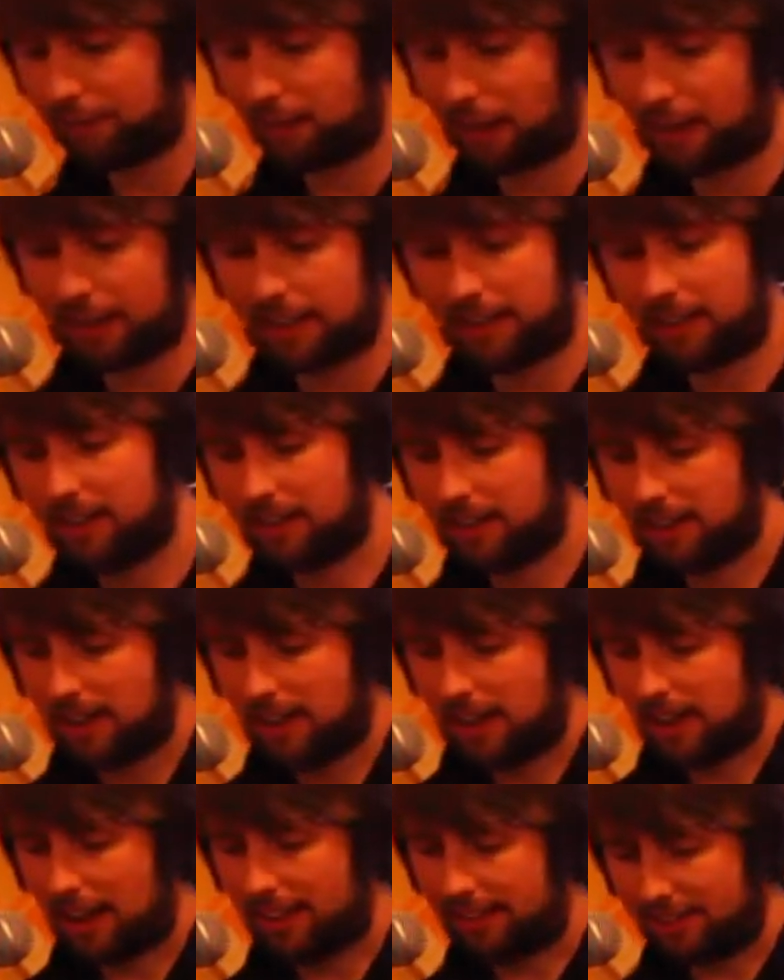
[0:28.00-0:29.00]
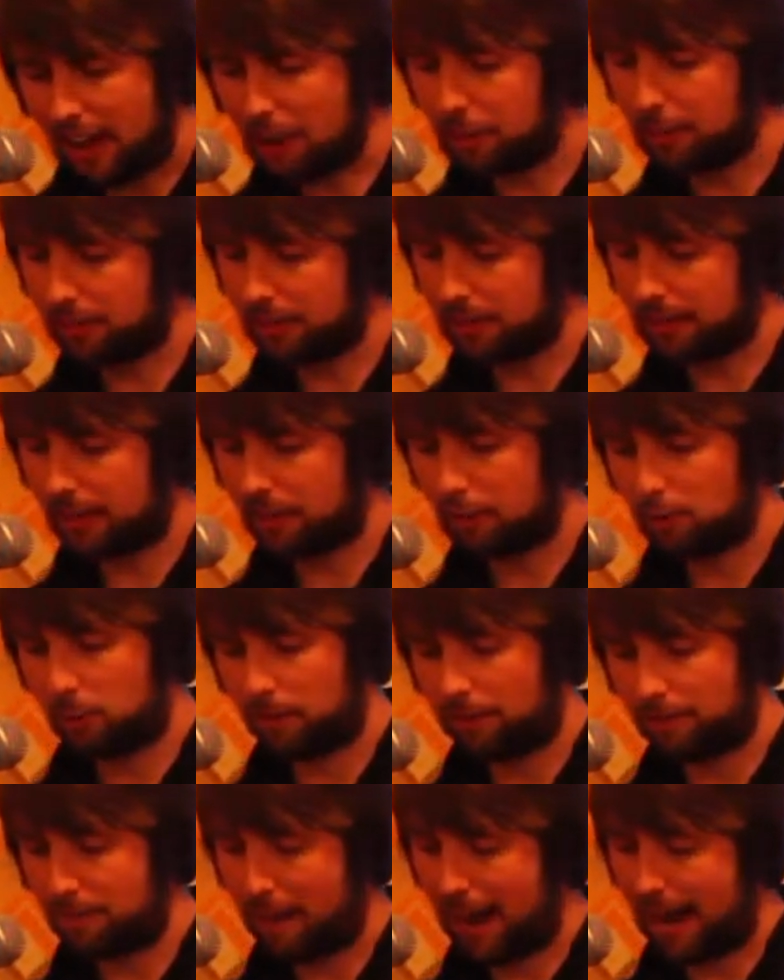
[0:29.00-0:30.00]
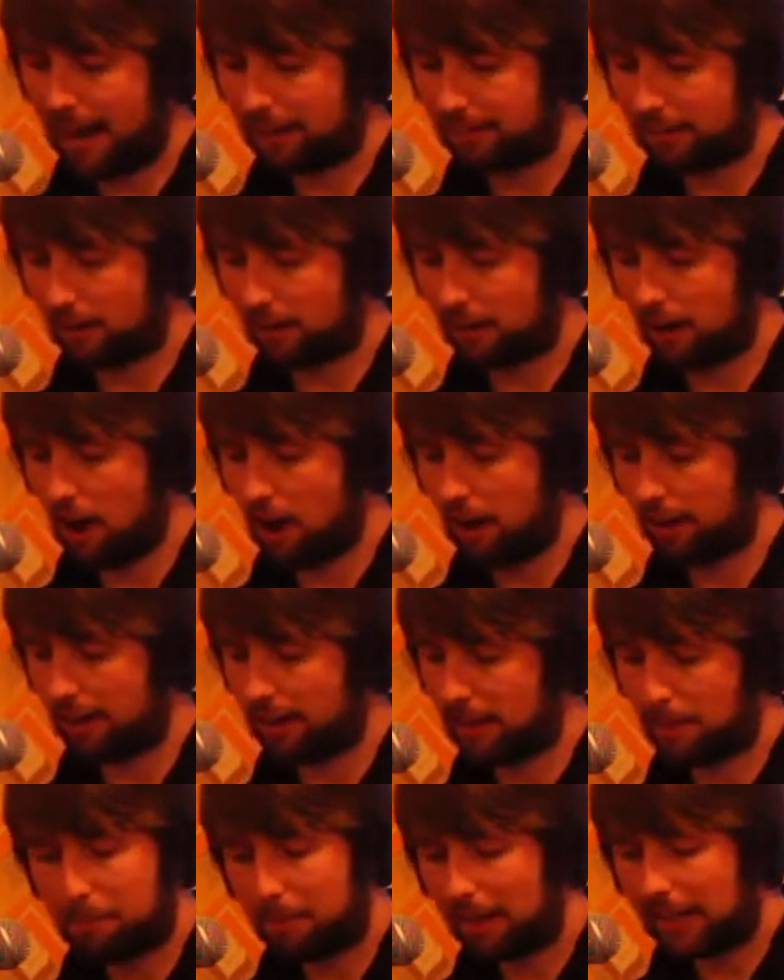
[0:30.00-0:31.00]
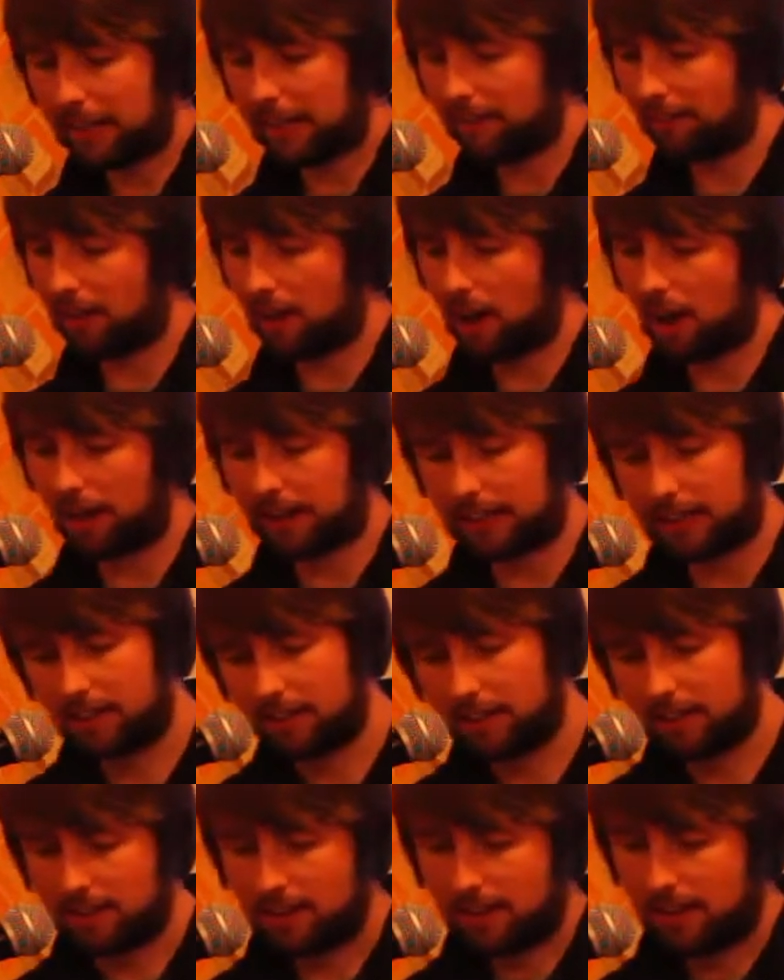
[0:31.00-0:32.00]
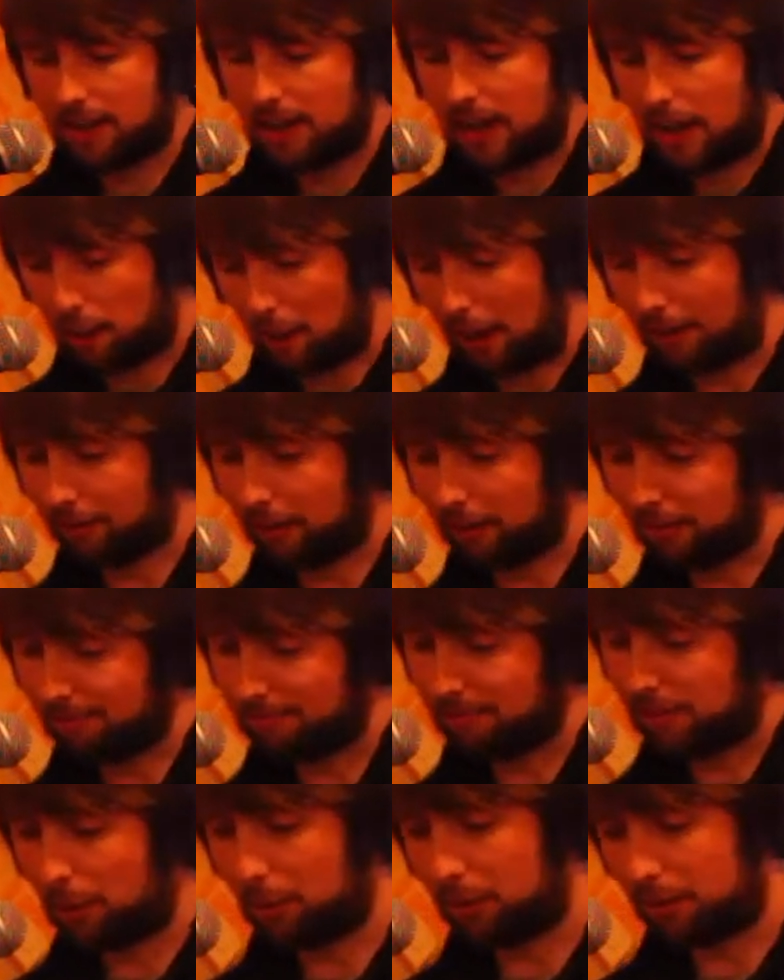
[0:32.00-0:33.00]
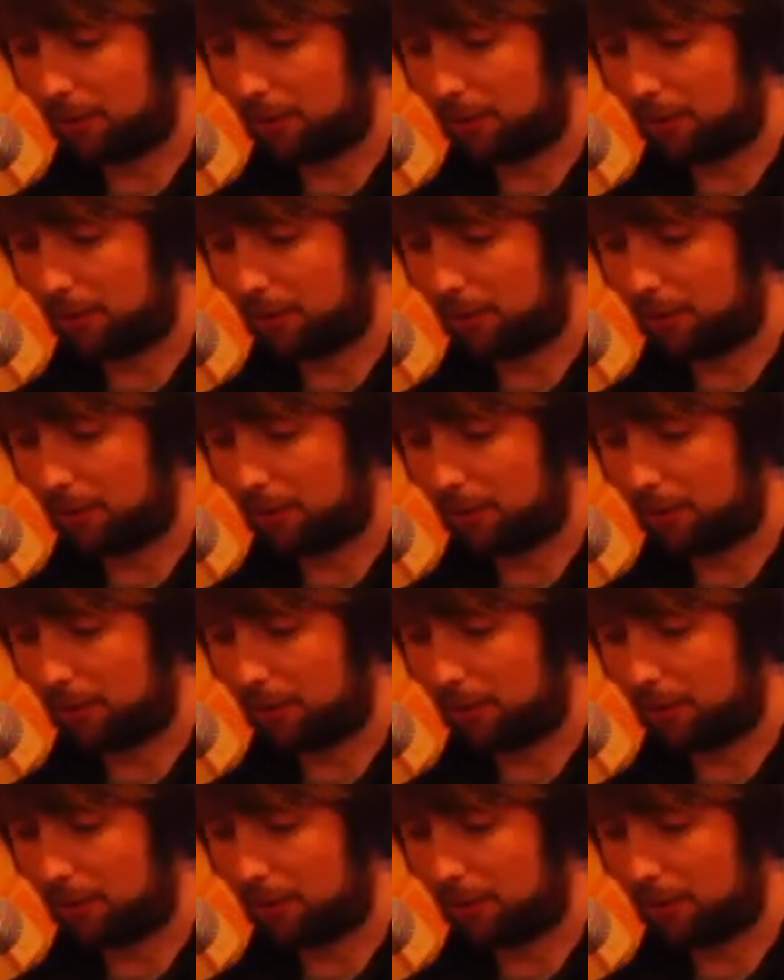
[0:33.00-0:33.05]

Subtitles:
flight. 1,000 years would have passed and gone in a blink of an eye. However, there